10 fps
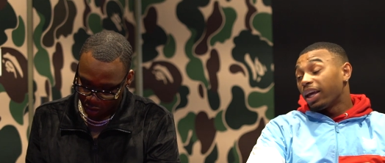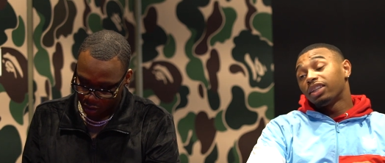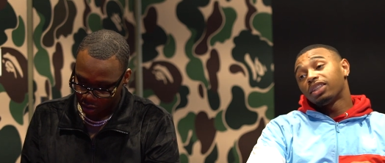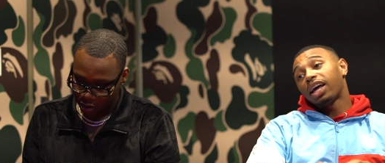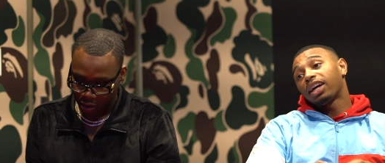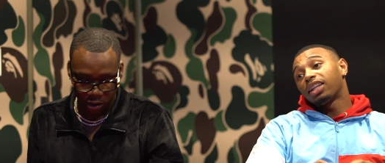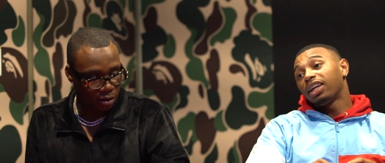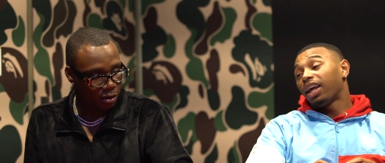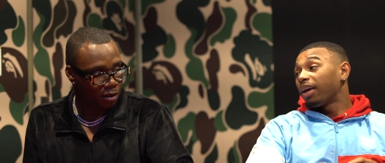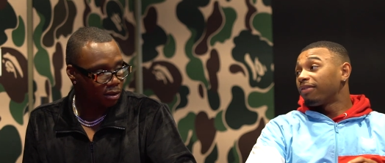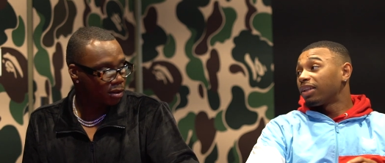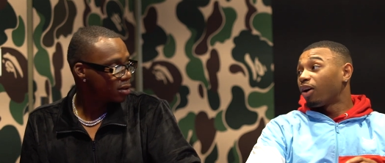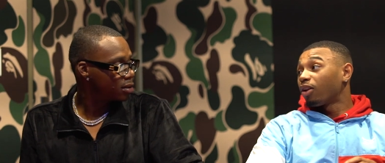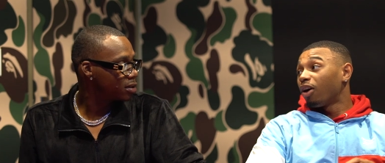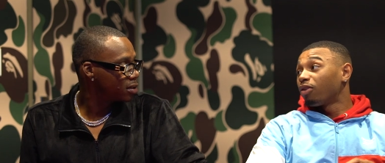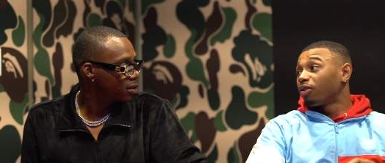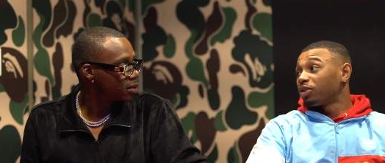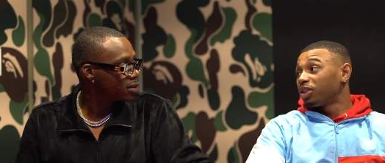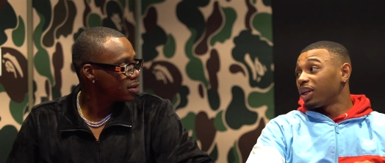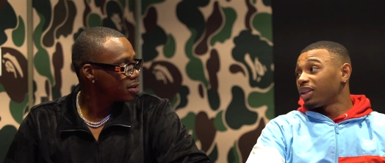Speaker 1: Exactly. It ain't even no
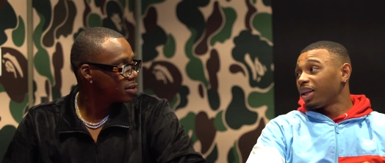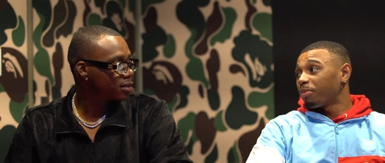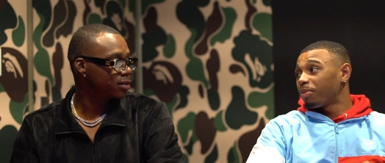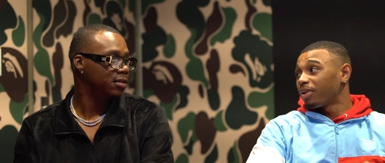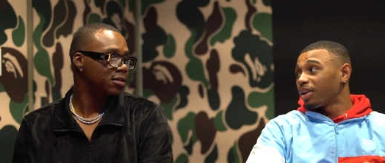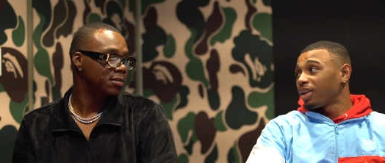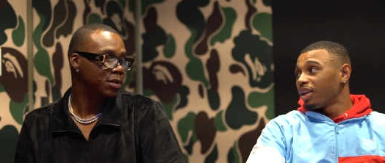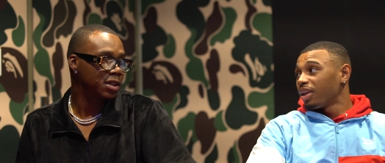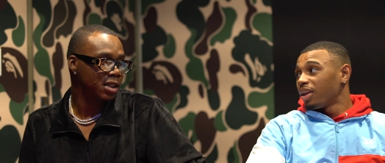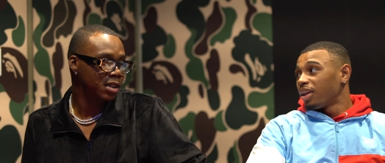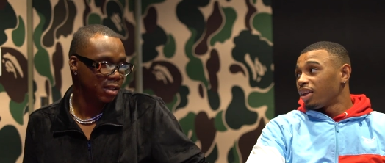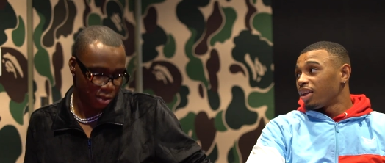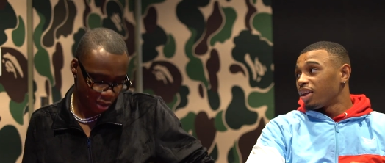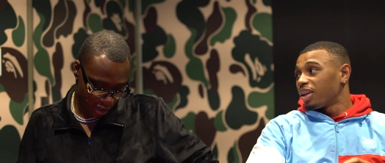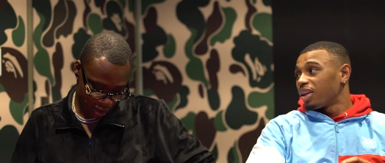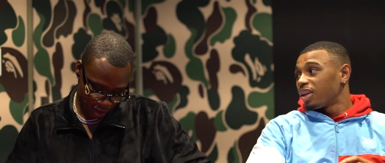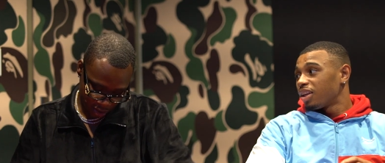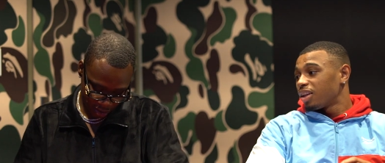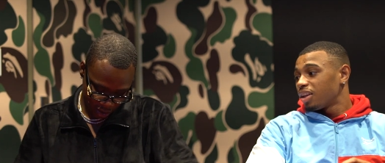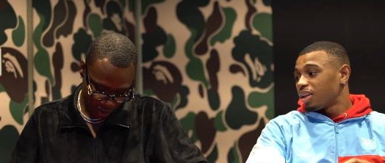local shit at that point. You know what I'm saying? It's yeah.
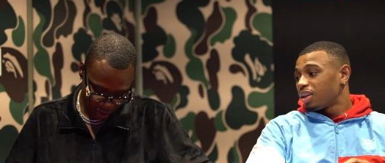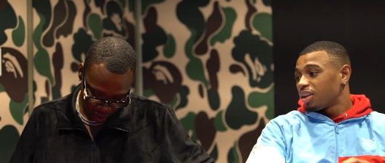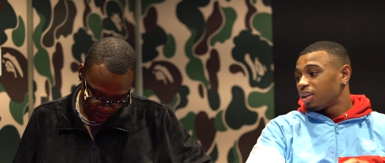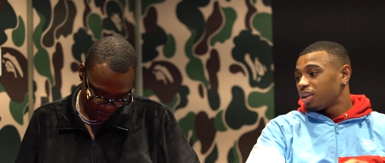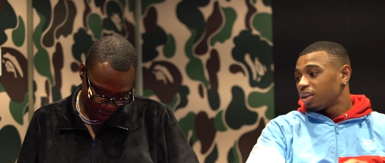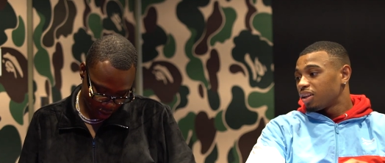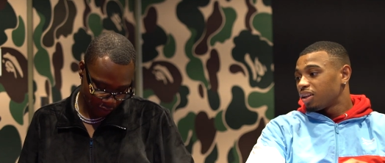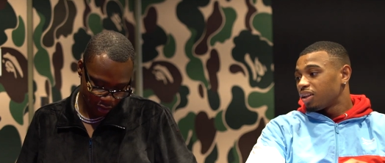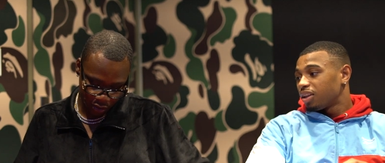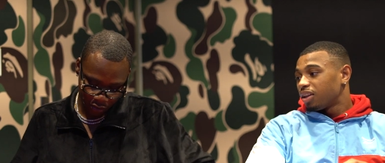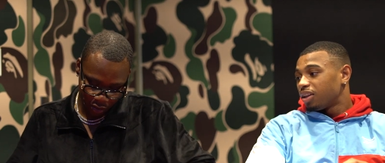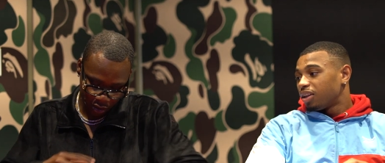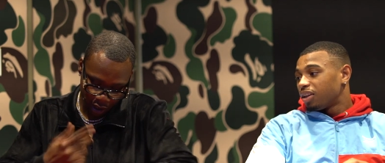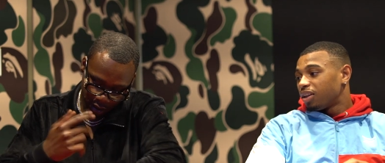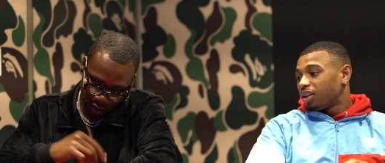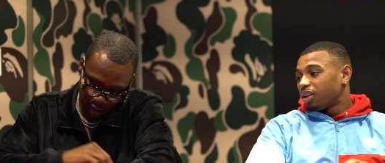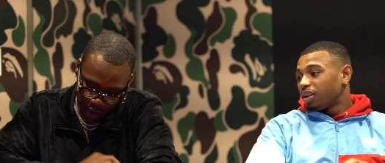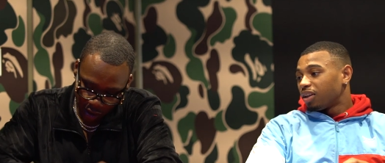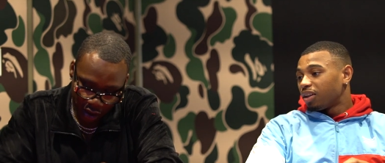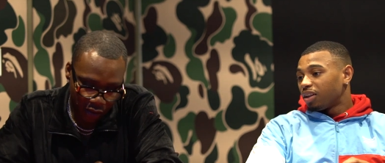Like, it, it ain't even no, like you
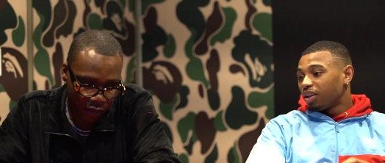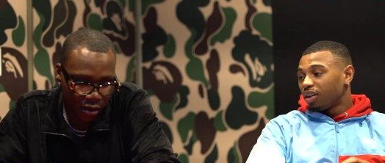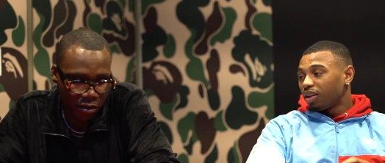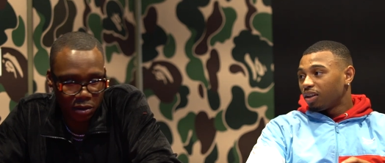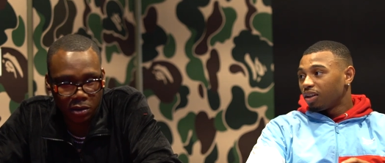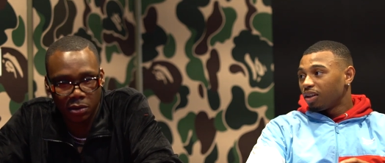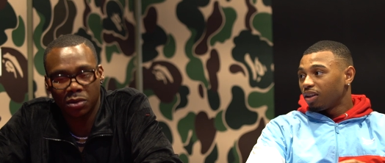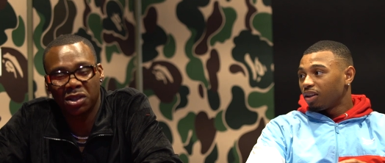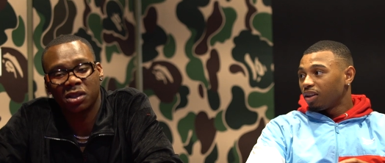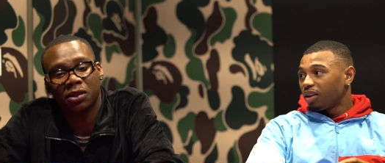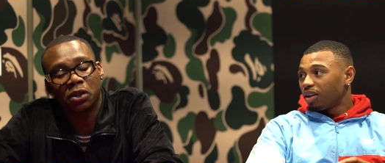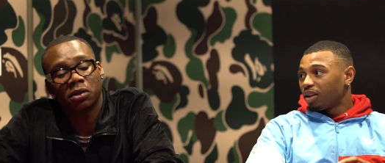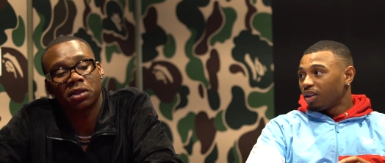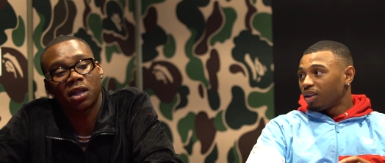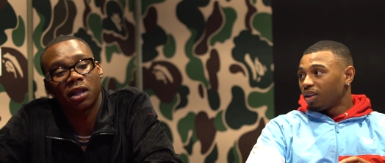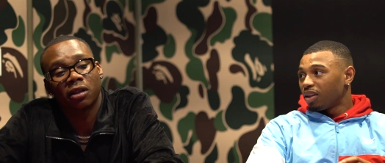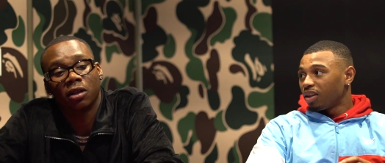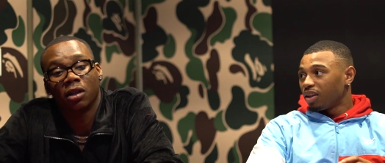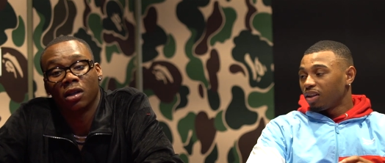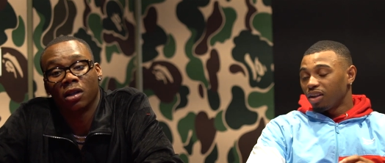said, it ain't even no local shit. So it's like,
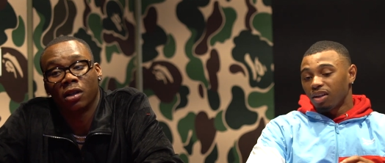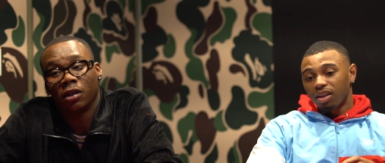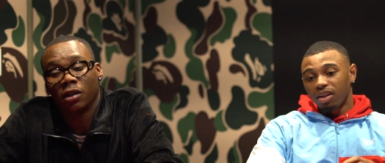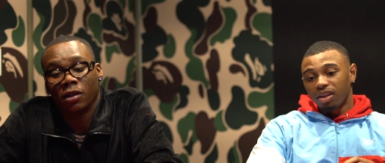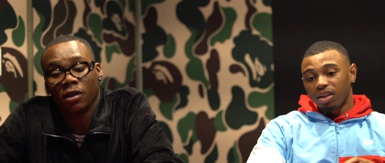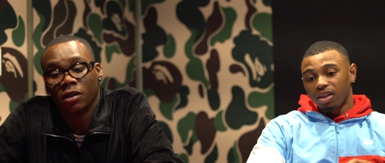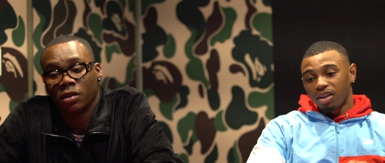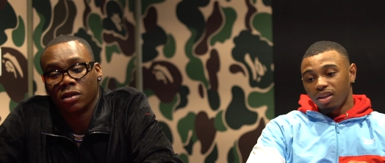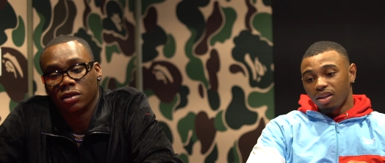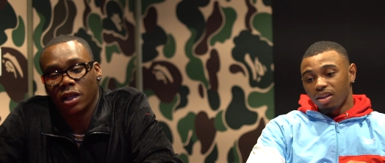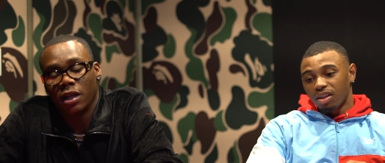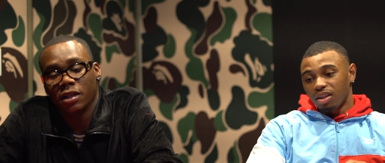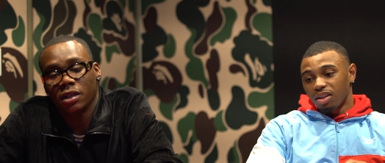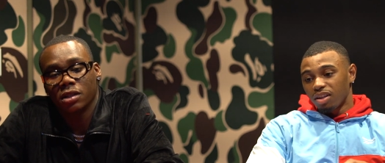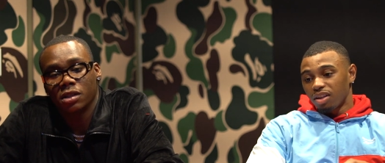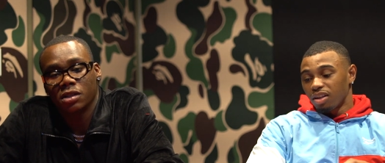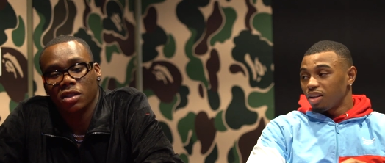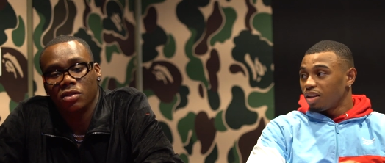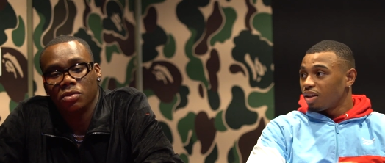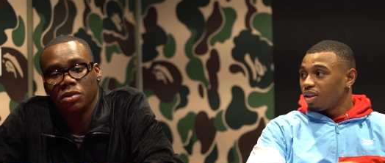that nigga could
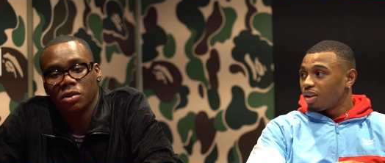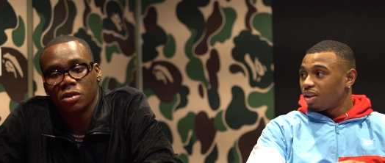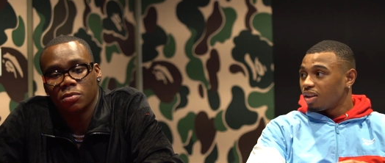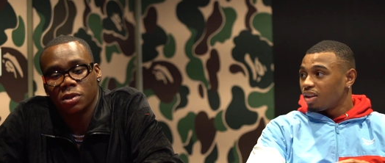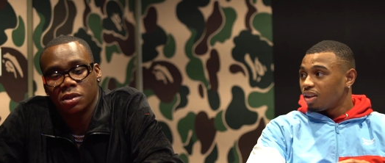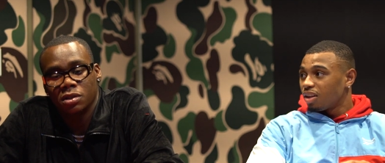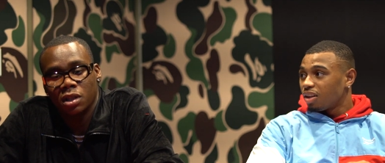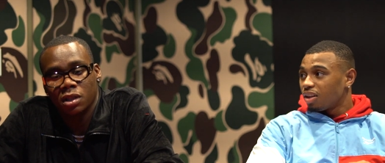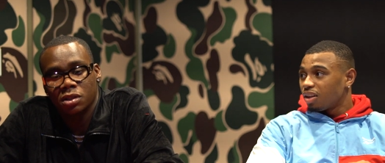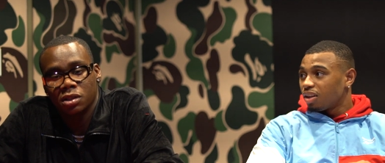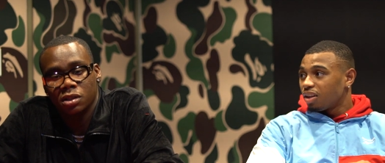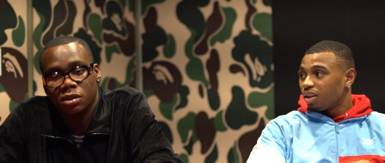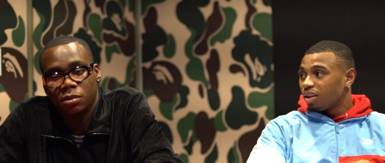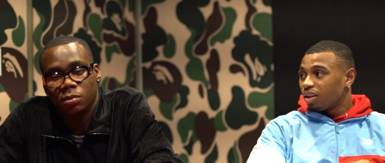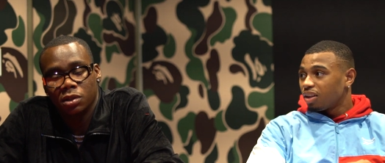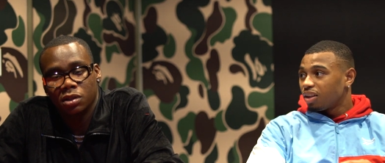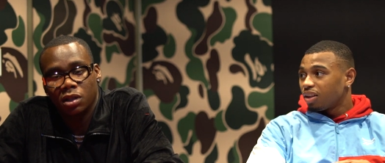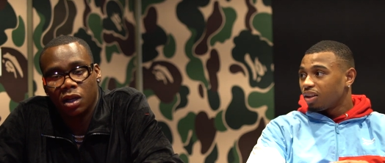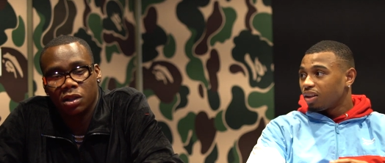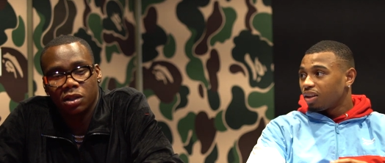sit in New York, but it's like shit. Them niggas
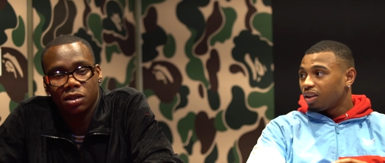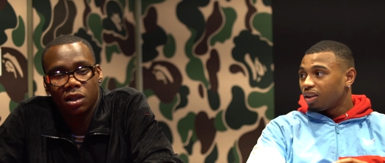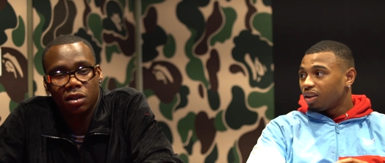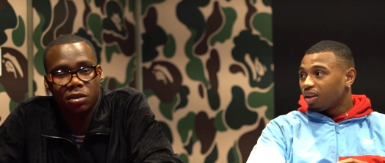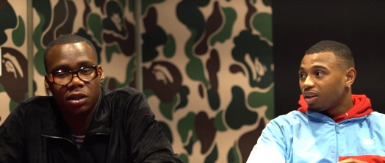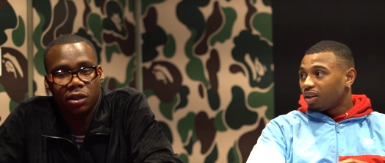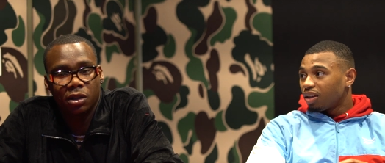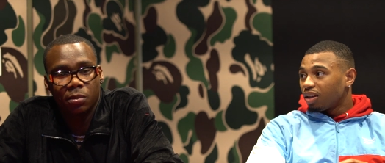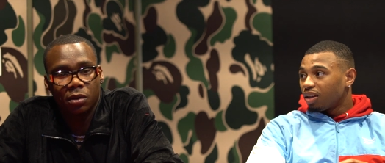got niggas out there.